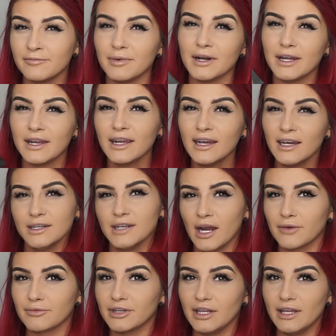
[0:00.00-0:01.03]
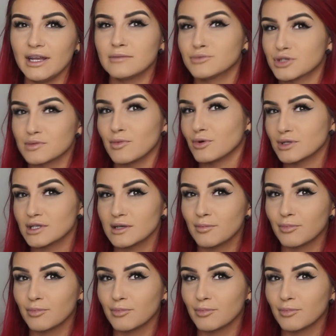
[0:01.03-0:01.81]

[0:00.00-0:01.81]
but not really. I'm just mostly